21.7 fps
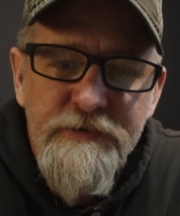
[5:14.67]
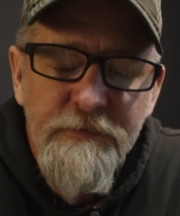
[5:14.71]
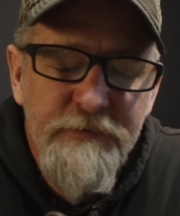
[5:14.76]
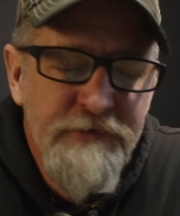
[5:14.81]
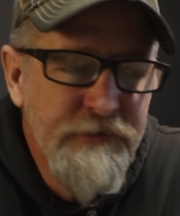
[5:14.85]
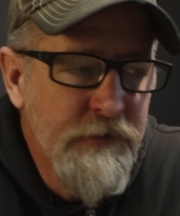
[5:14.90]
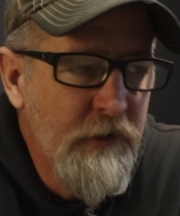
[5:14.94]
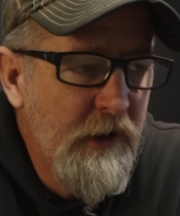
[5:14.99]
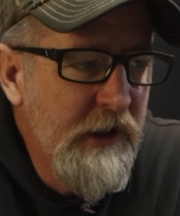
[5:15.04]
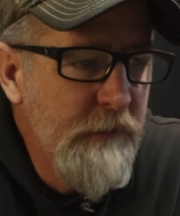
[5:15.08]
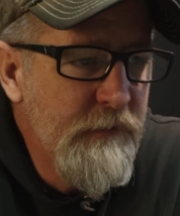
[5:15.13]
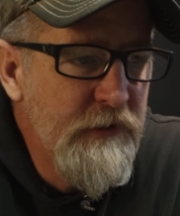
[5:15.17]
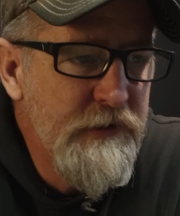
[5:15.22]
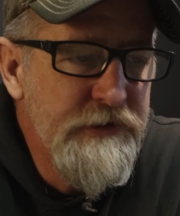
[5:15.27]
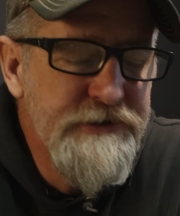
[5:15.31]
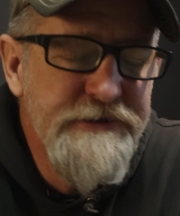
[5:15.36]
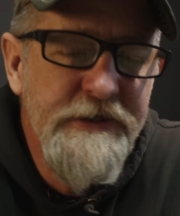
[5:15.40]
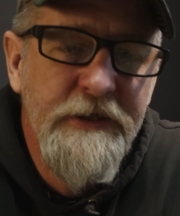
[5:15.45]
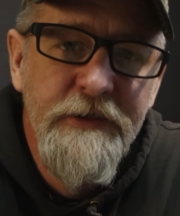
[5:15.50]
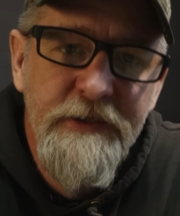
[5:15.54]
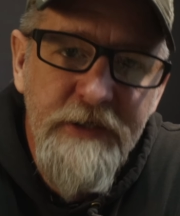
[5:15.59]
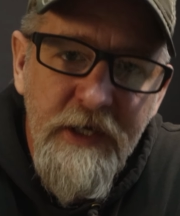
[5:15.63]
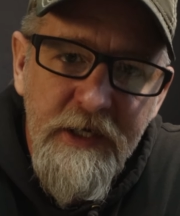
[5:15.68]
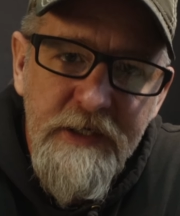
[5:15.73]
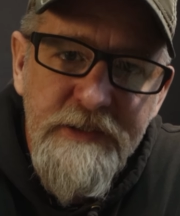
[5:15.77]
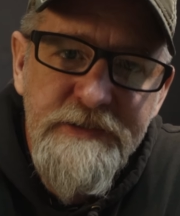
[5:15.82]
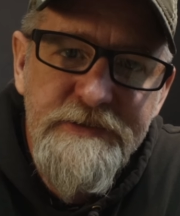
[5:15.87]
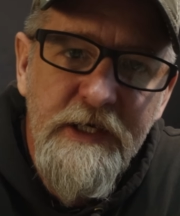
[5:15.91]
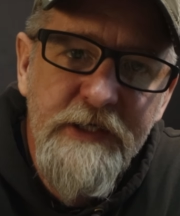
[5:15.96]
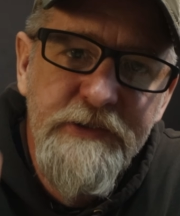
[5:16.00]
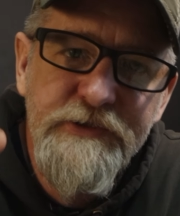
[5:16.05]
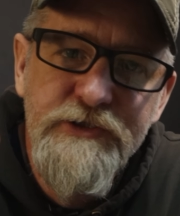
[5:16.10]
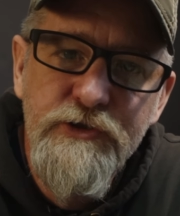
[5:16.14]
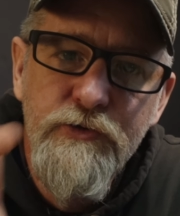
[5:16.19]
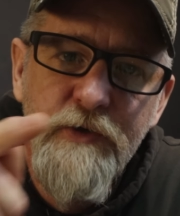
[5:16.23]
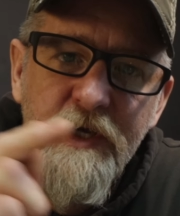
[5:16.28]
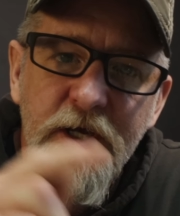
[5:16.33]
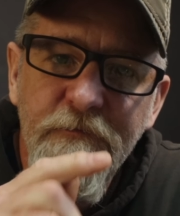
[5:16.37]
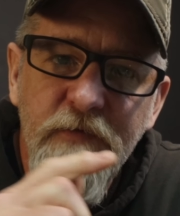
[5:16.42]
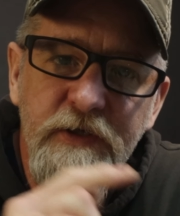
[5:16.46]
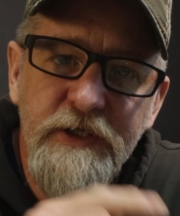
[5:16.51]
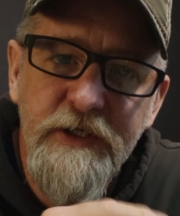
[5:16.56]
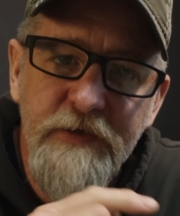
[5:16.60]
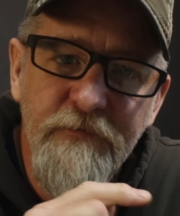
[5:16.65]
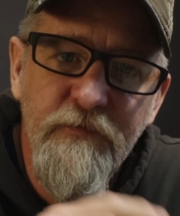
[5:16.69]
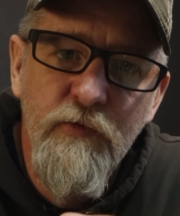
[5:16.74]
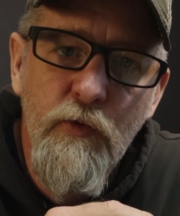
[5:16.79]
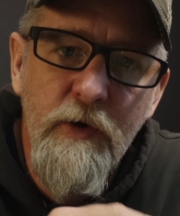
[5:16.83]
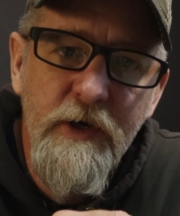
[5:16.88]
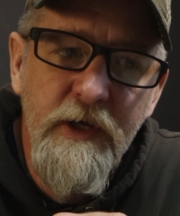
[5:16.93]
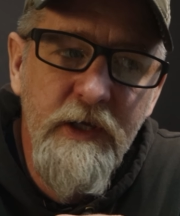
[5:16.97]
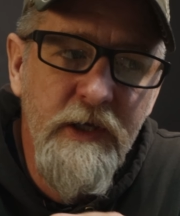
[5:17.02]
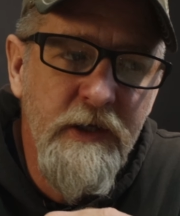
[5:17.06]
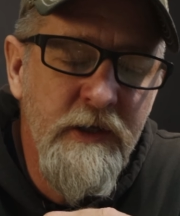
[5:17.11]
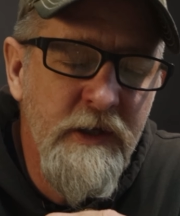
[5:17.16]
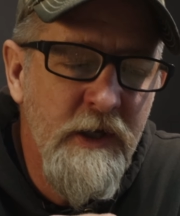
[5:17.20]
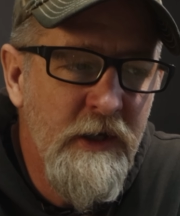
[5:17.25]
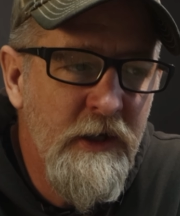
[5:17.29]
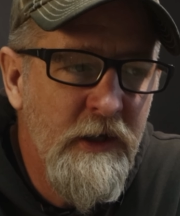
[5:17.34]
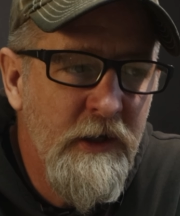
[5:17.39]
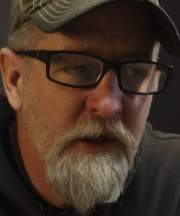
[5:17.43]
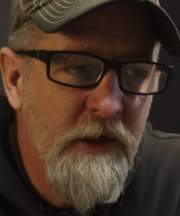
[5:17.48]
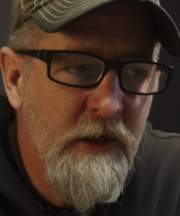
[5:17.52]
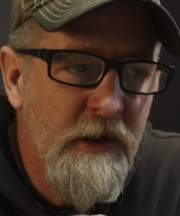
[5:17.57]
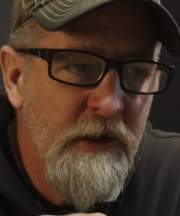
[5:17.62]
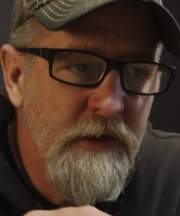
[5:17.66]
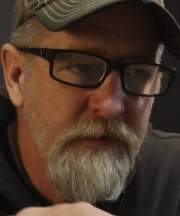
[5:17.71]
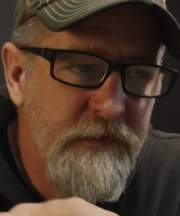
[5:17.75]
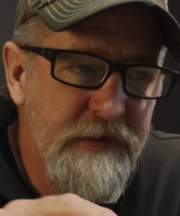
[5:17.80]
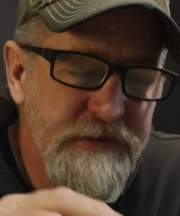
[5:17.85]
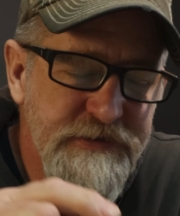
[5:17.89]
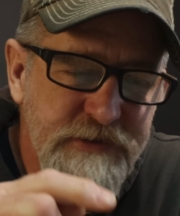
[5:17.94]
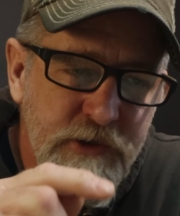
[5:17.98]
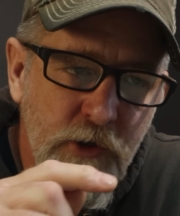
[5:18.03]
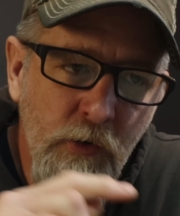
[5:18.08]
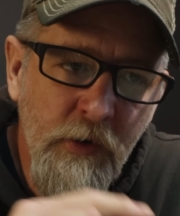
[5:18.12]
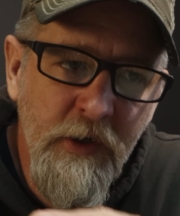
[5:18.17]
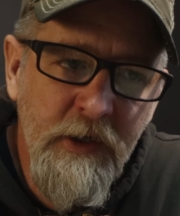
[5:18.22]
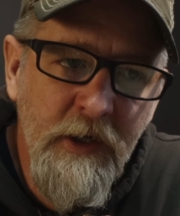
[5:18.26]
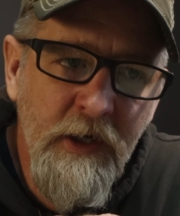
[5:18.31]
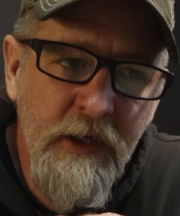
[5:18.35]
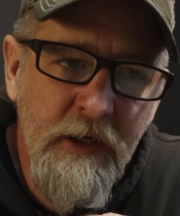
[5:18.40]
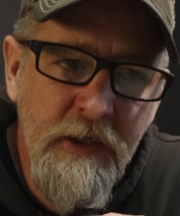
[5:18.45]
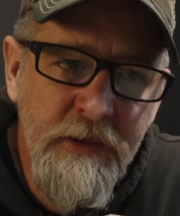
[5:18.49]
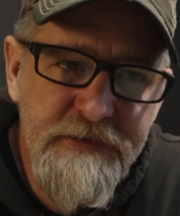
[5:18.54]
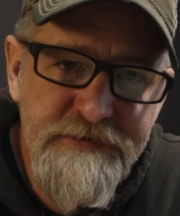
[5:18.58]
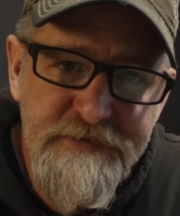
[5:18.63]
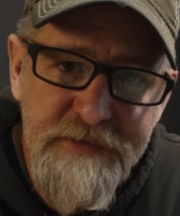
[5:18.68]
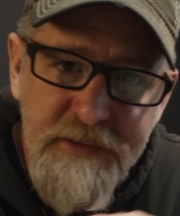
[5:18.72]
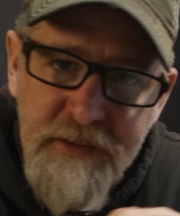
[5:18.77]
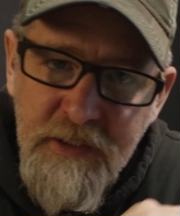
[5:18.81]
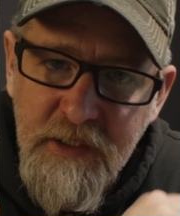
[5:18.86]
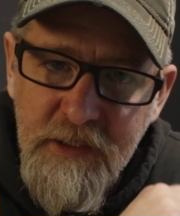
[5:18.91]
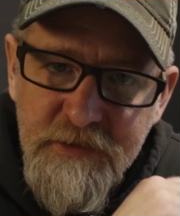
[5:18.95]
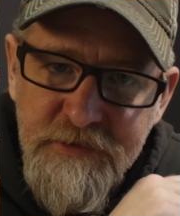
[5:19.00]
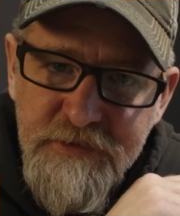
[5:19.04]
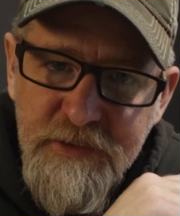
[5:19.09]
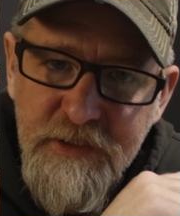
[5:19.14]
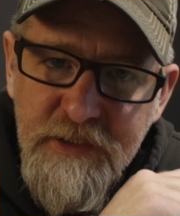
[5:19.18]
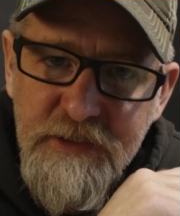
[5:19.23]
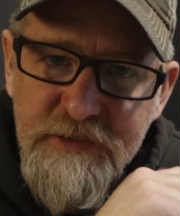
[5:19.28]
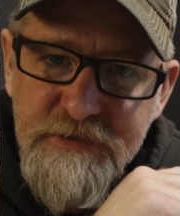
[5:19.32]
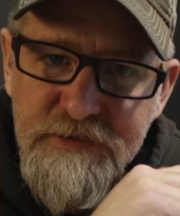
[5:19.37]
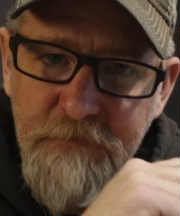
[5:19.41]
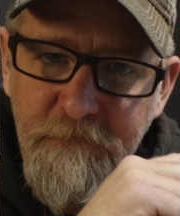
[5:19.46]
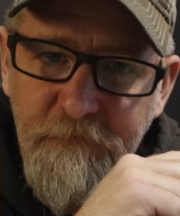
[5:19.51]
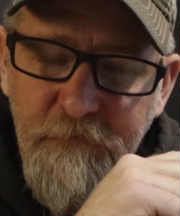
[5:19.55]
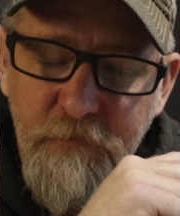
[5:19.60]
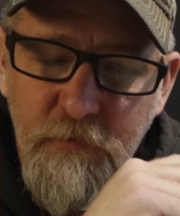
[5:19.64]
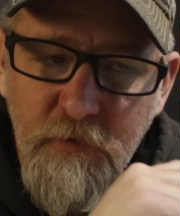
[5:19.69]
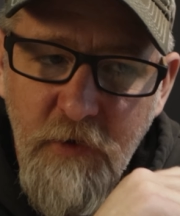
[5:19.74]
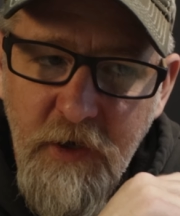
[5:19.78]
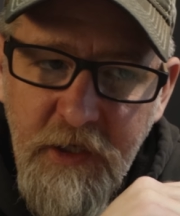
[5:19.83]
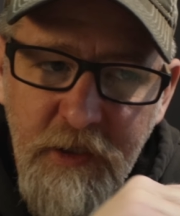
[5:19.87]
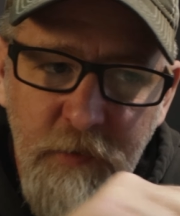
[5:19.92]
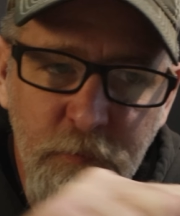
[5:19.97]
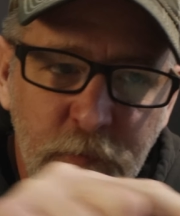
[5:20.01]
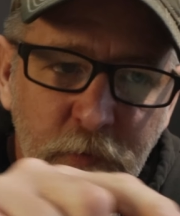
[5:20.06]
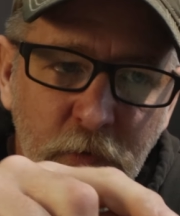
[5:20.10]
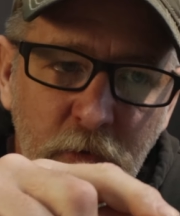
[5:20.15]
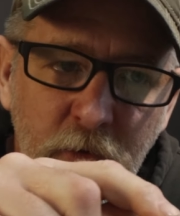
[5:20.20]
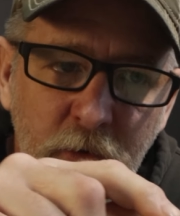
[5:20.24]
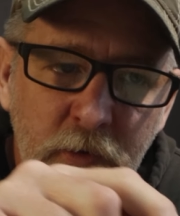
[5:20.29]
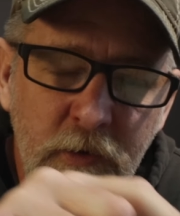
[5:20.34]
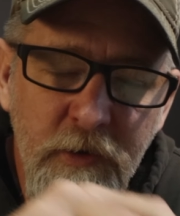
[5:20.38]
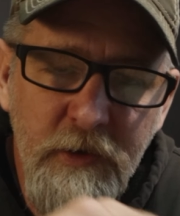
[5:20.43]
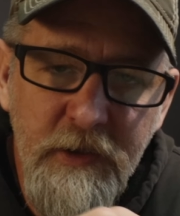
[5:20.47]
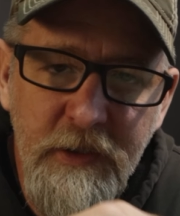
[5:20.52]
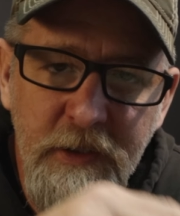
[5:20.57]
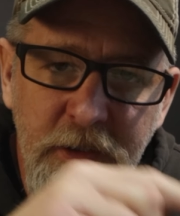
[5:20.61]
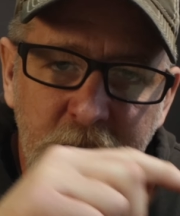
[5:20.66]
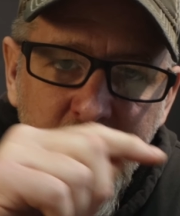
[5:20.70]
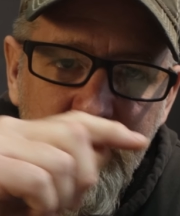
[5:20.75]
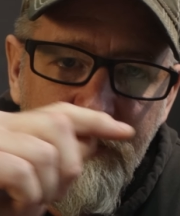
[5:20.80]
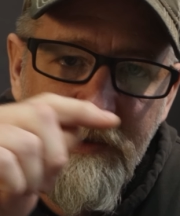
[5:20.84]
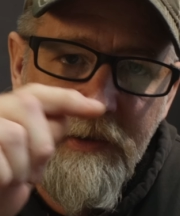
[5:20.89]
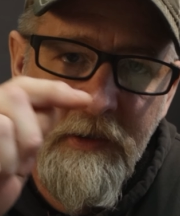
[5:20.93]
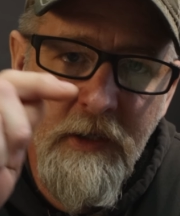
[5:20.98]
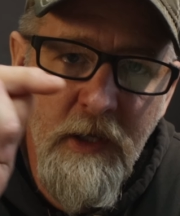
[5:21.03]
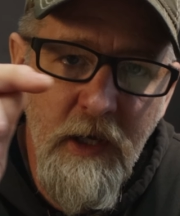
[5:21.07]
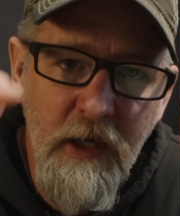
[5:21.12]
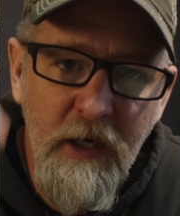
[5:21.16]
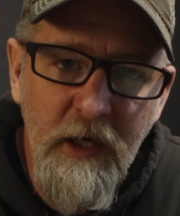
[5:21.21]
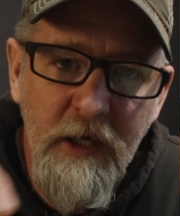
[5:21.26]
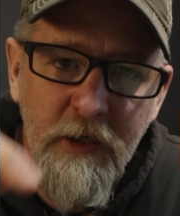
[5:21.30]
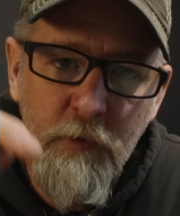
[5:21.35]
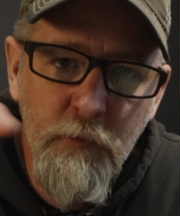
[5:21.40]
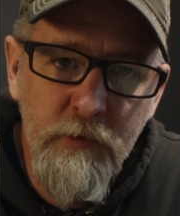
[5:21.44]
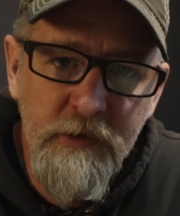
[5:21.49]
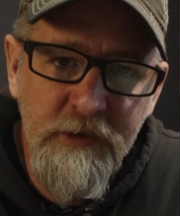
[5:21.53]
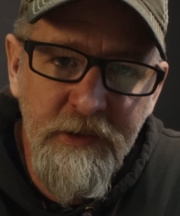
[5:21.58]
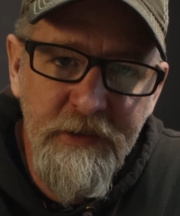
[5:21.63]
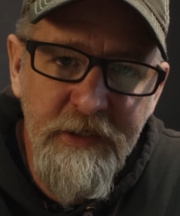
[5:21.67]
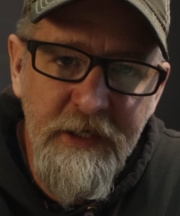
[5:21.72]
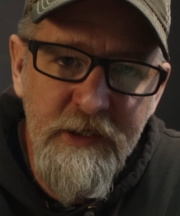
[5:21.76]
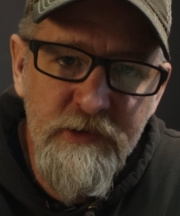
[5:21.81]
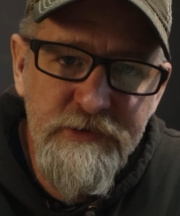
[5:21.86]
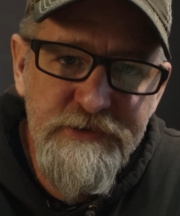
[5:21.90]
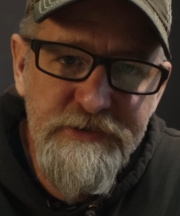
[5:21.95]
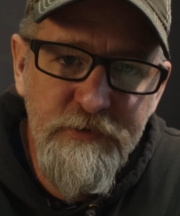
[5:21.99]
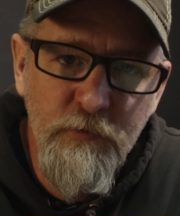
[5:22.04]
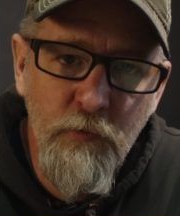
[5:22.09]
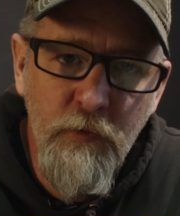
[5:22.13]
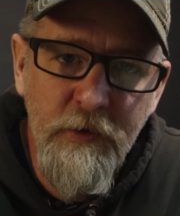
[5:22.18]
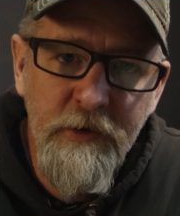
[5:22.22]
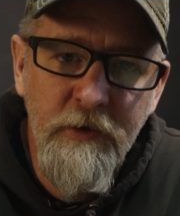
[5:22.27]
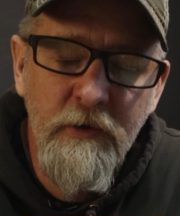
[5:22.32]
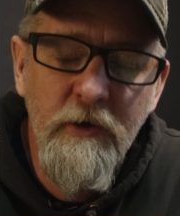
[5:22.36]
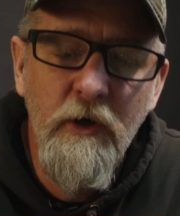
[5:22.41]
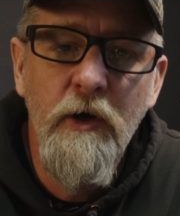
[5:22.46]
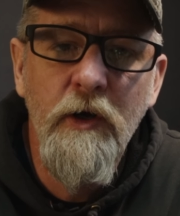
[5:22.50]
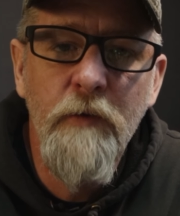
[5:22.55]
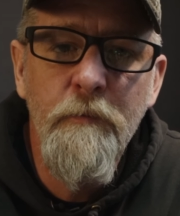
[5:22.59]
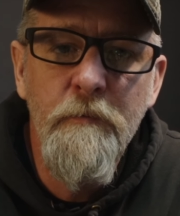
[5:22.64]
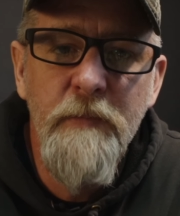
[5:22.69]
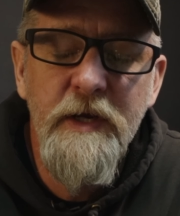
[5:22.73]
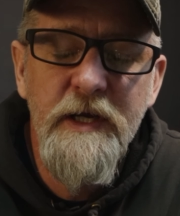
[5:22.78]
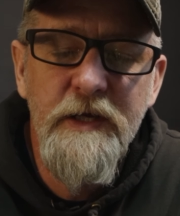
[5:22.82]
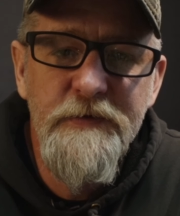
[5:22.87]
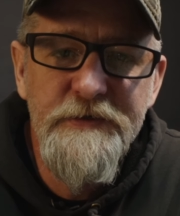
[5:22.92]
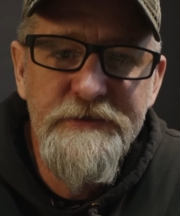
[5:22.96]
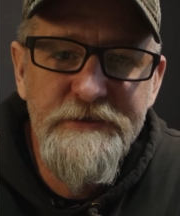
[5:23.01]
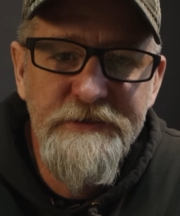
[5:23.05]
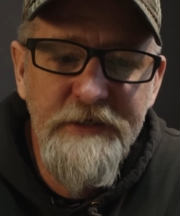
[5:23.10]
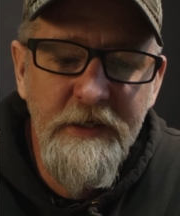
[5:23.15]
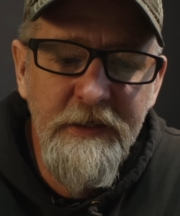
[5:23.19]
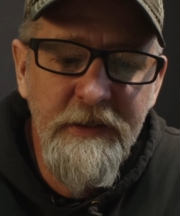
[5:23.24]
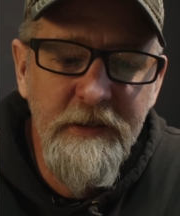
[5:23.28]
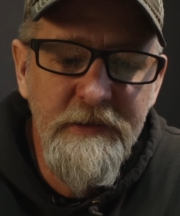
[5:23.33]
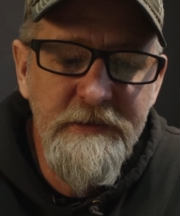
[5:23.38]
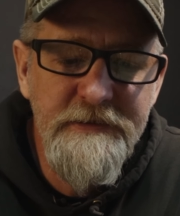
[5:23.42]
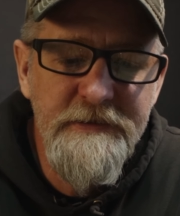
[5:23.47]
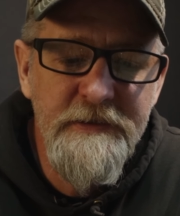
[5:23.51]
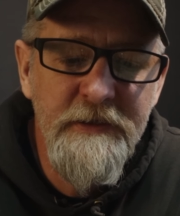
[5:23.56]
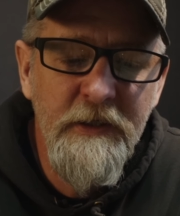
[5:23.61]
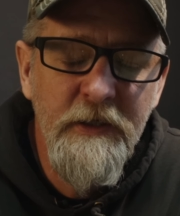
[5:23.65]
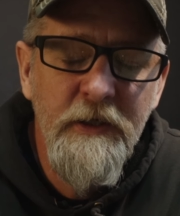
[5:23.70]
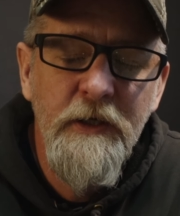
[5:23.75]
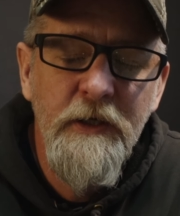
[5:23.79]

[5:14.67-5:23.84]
subscribers. And yes, I do have a giveaway that's going on. It's a contest for April, and I will announce the winner on May the second.